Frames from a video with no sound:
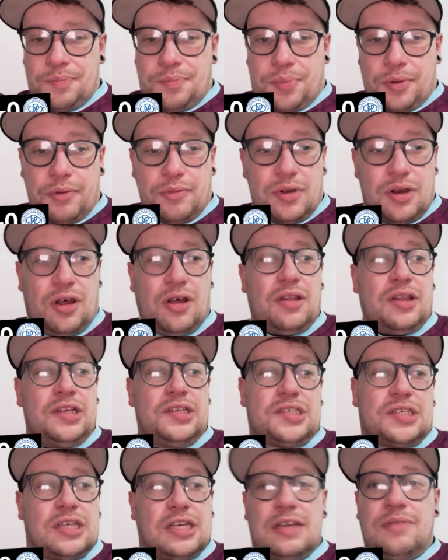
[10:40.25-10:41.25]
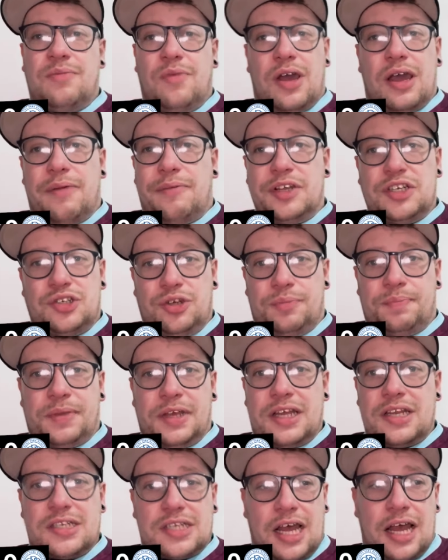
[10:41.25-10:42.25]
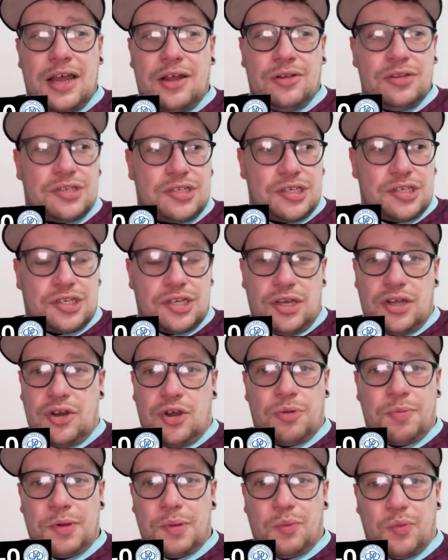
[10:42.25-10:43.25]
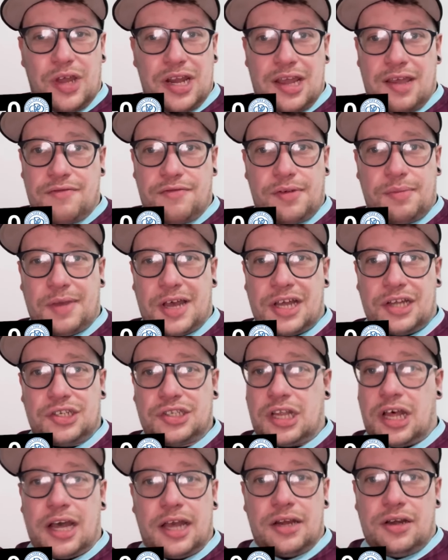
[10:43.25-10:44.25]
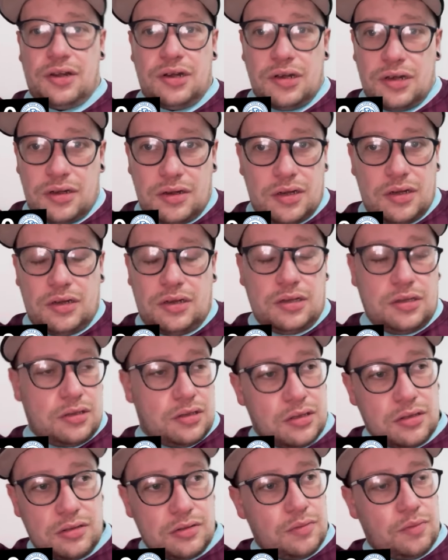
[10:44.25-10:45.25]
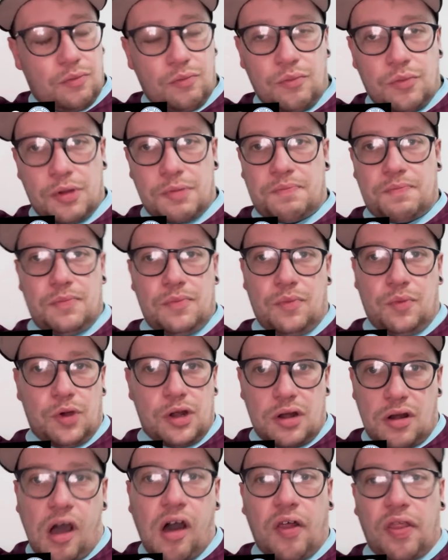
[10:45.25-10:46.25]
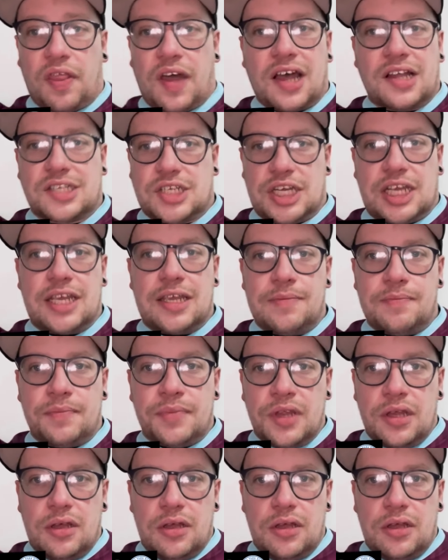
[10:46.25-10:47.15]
but we're not this team where we should be entitled to turn up and win every match. Like, we're not that team.